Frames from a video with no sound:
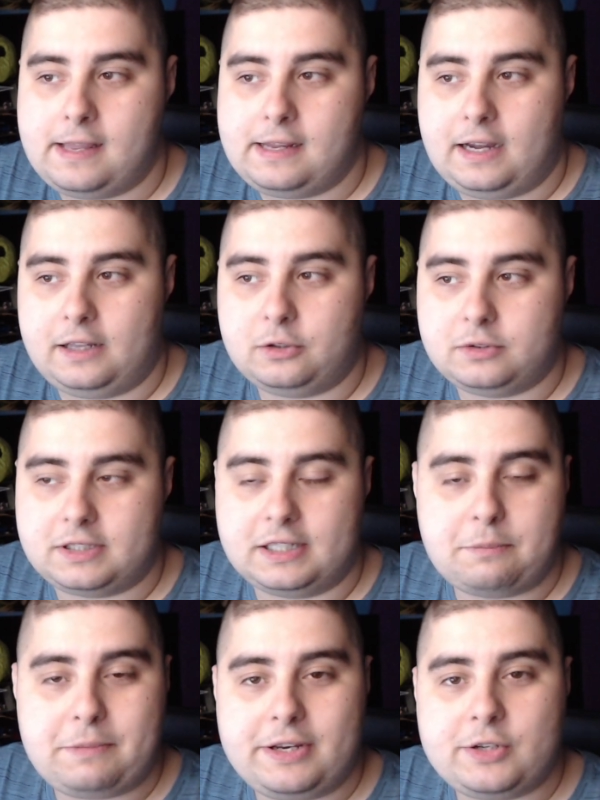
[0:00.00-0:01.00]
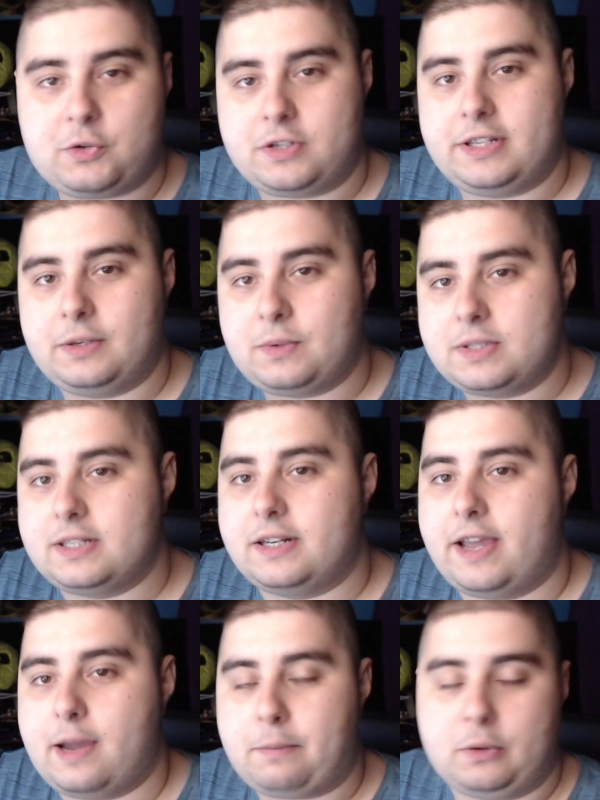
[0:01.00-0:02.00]
I don't know, it's gonna be interesting what's gonna
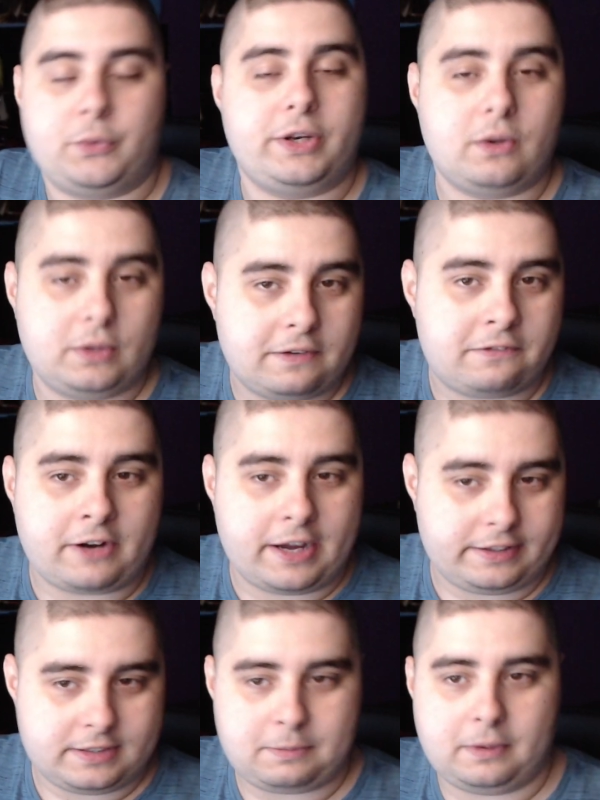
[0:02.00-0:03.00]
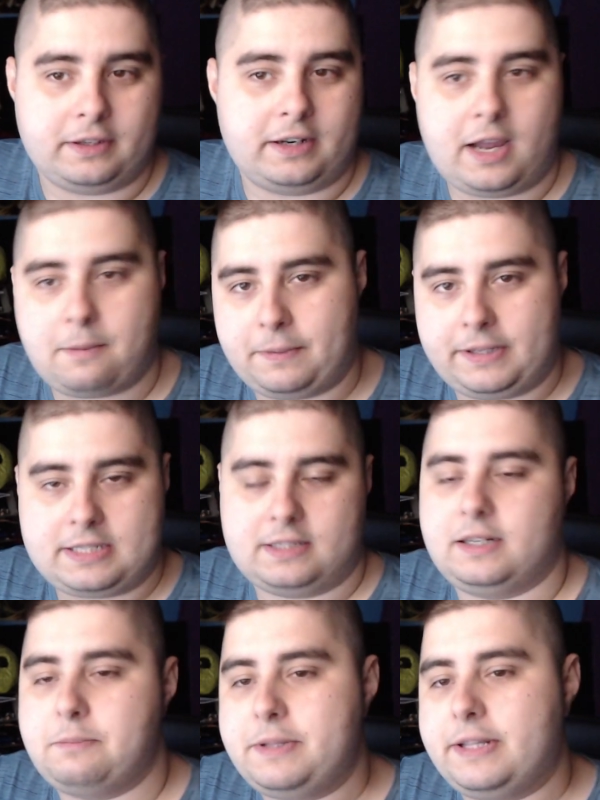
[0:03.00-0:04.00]
happen. We know the fight is probably gonna happen, that's
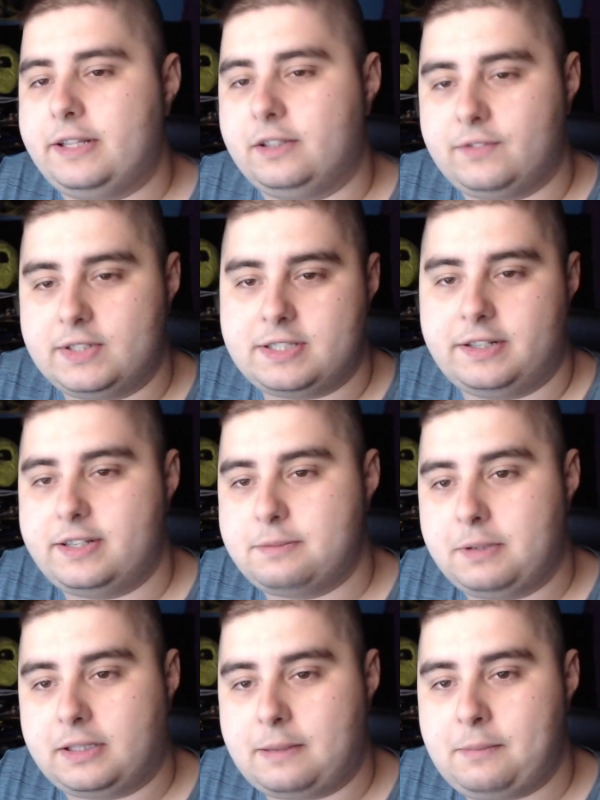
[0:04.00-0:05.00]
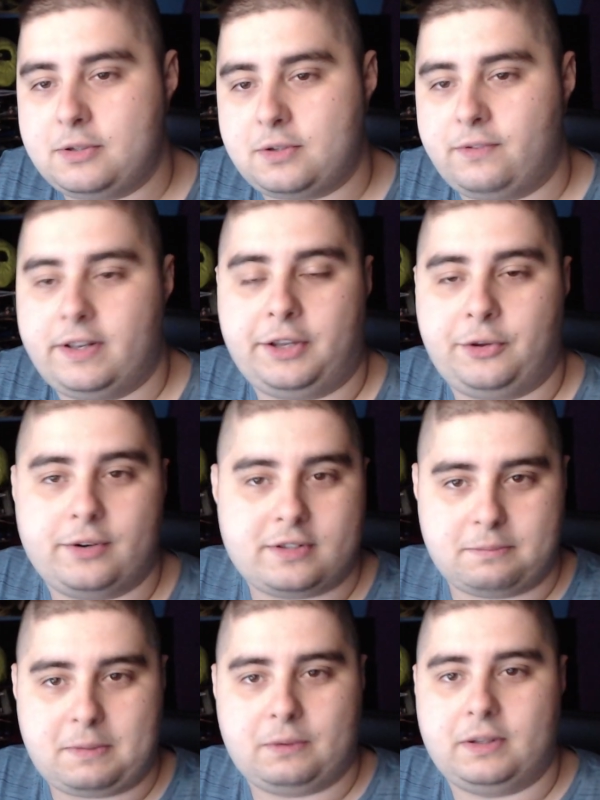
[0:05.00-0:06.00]
gonna be the end of the series, but I'm also very curious
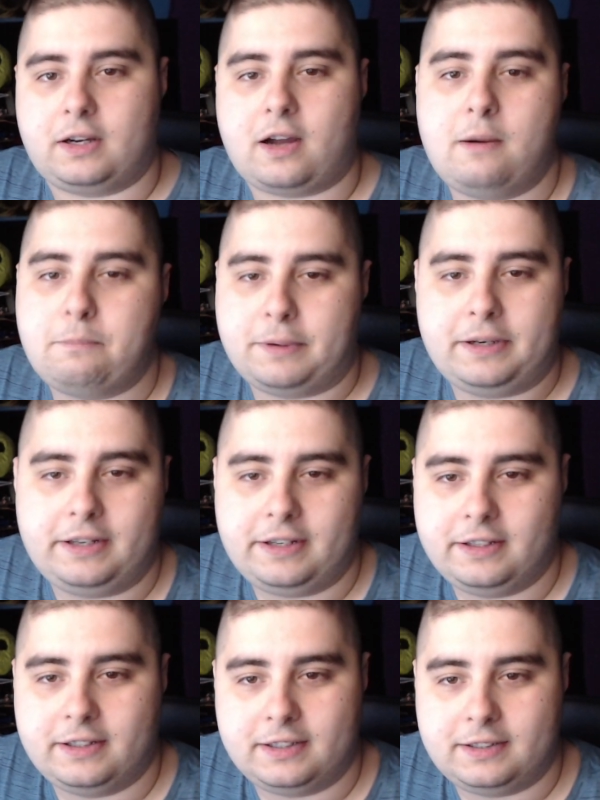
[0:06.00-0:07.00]
about the company